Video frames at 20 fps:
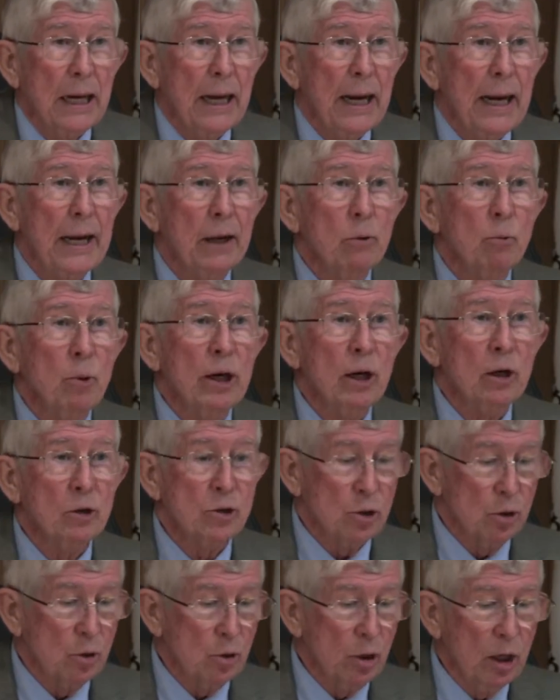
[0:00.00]
And we
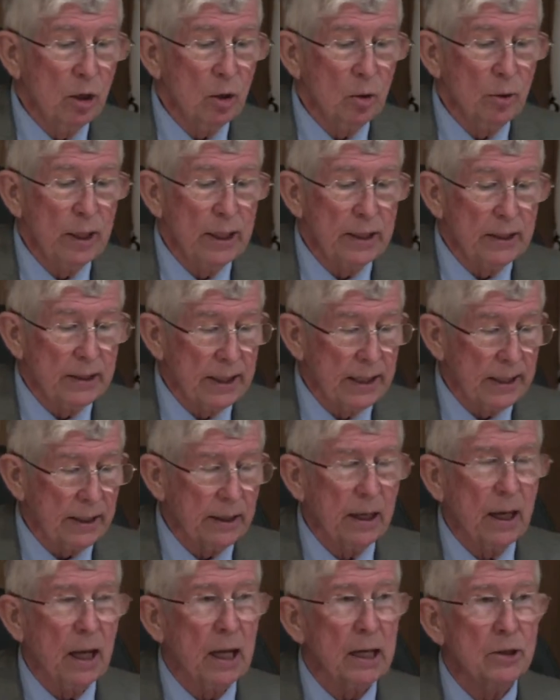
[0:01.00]
also know that
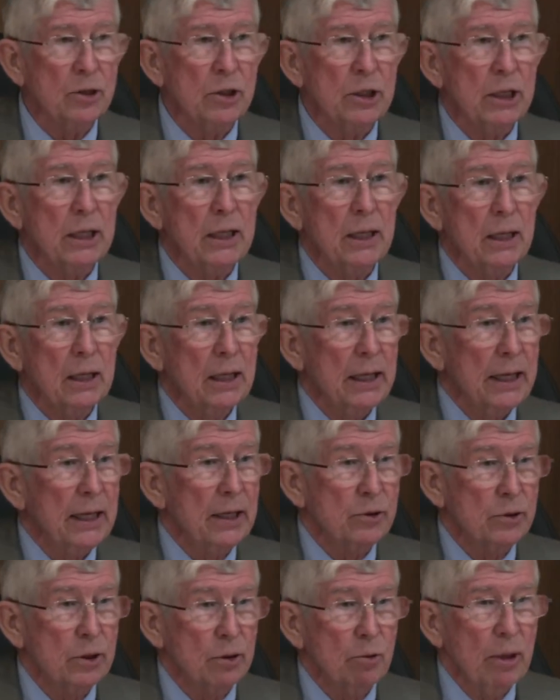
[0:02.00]
technology
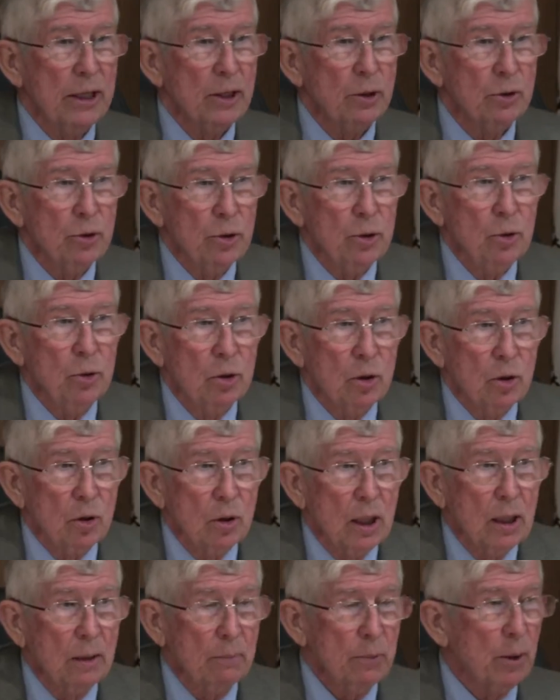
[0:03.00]
is a great
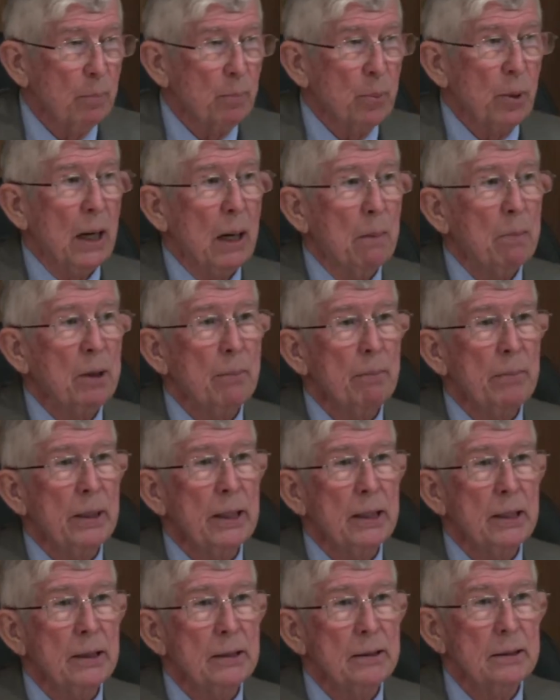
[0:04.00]
tool. The problem
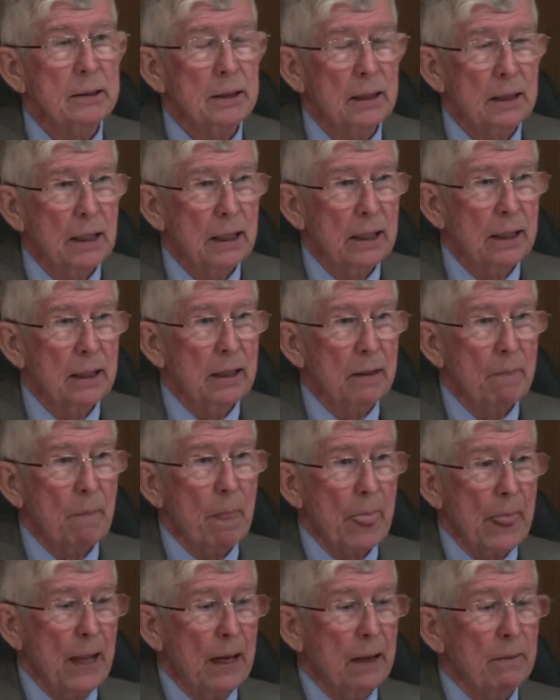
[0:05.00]
is
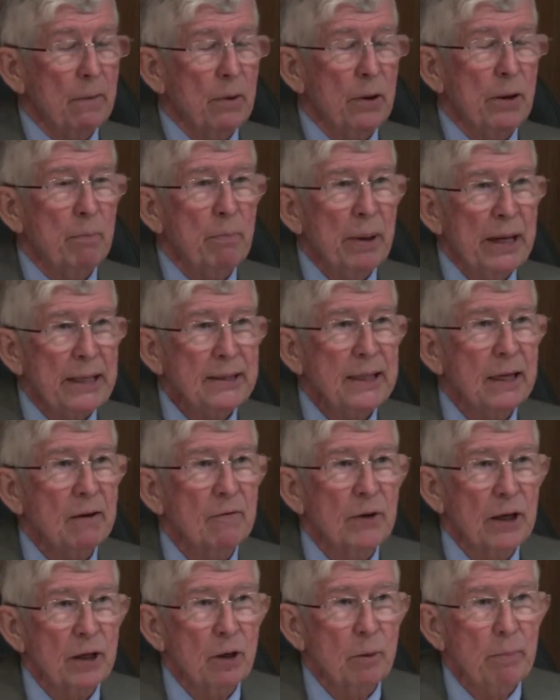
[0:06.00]
the basic
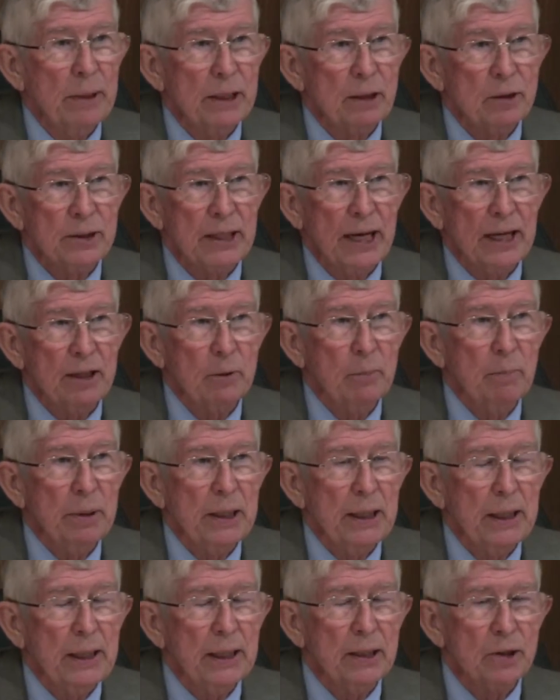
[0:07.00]
fundamentals have to
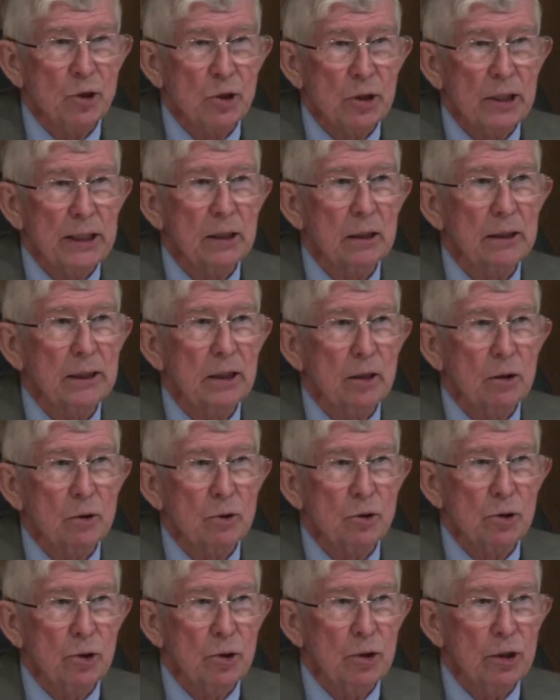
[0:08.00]
be instilled in
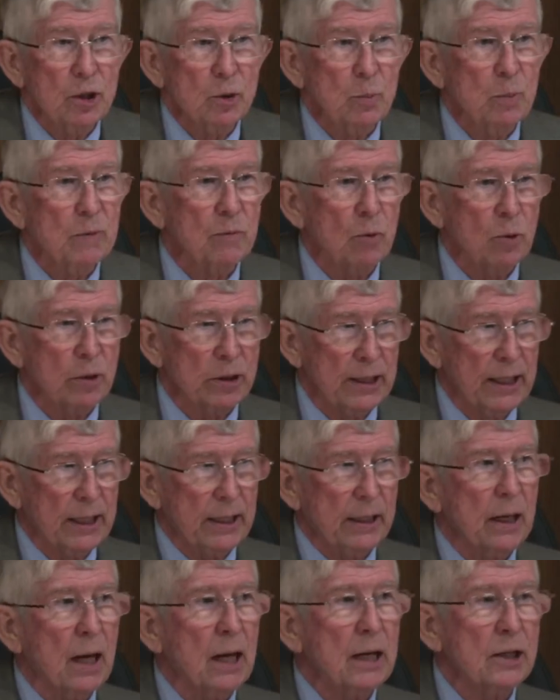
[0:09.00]
those students before
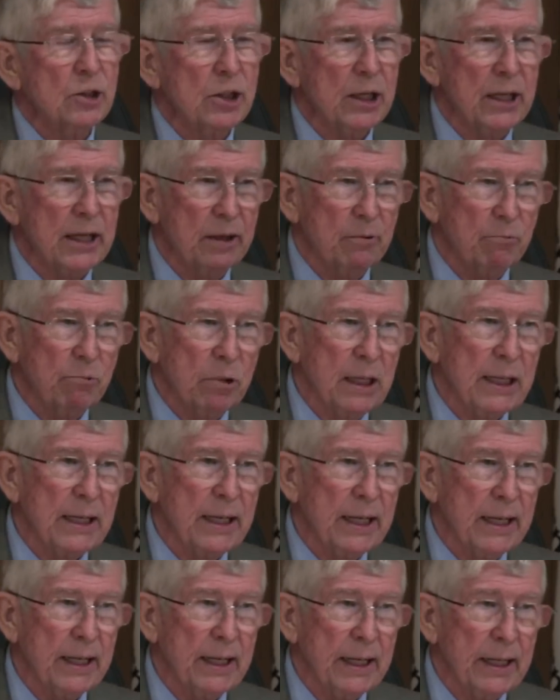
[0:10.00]
technology can really
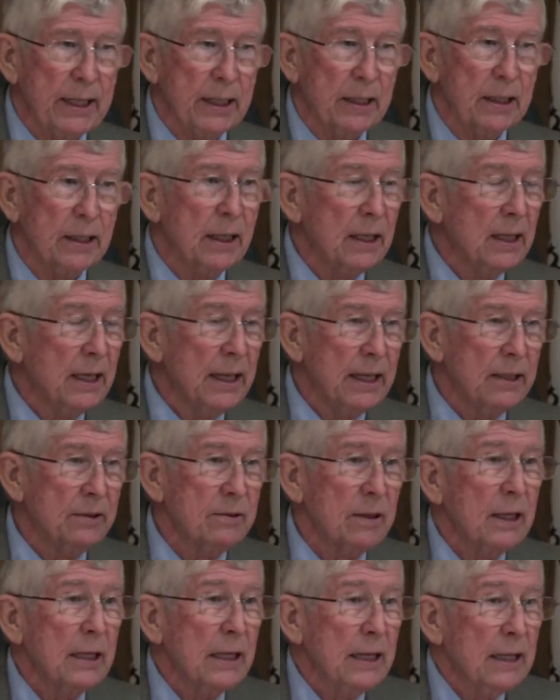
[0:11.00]
kick in.
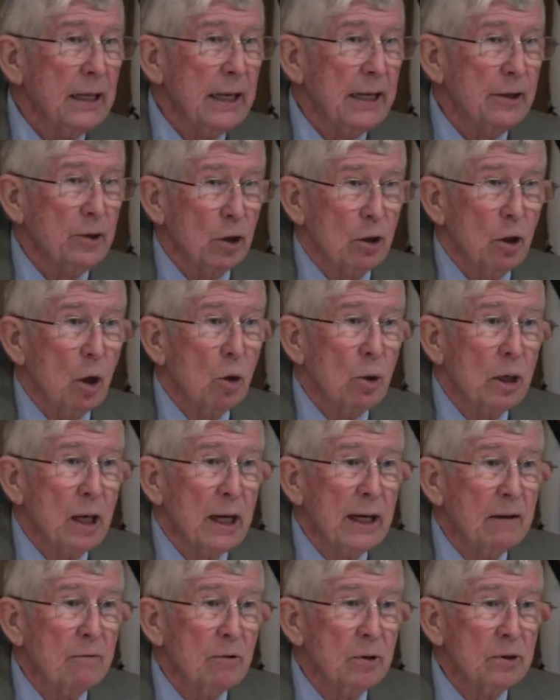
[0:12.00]
At the lower
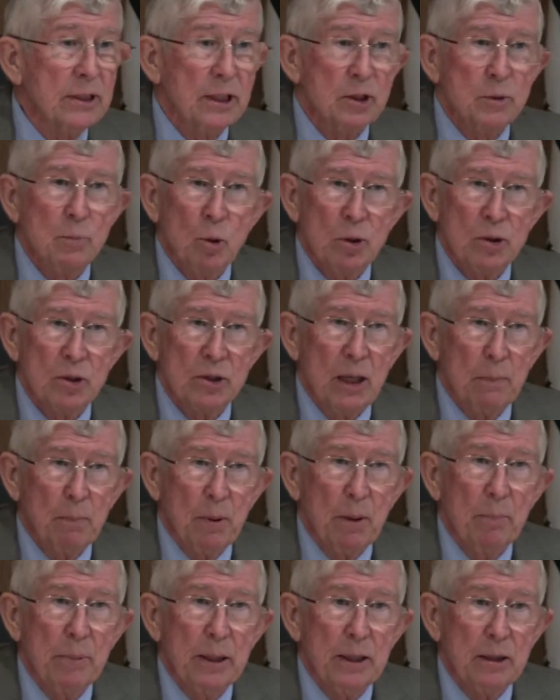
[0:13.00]
levels, it's more
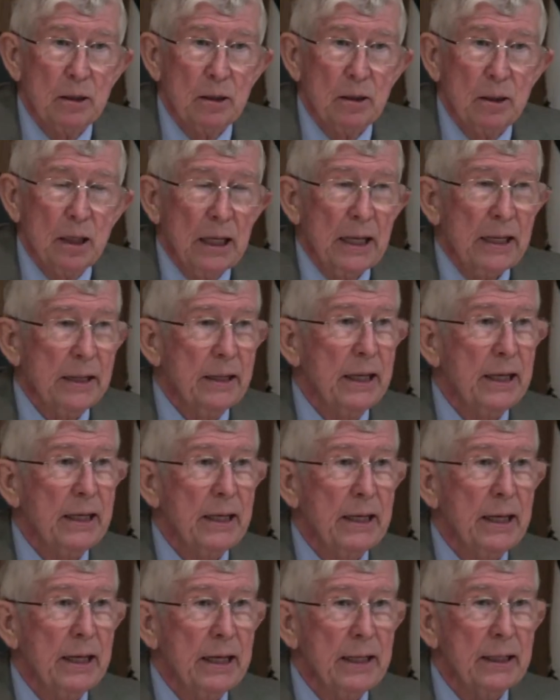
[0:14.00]
supplemental than
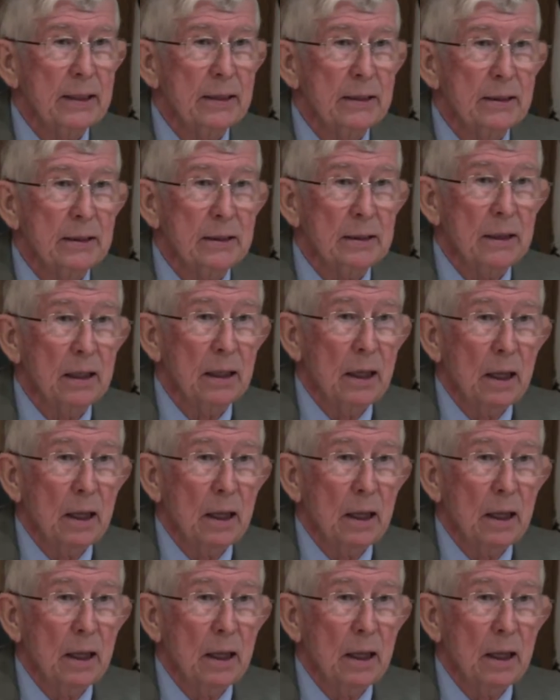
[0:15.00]
it is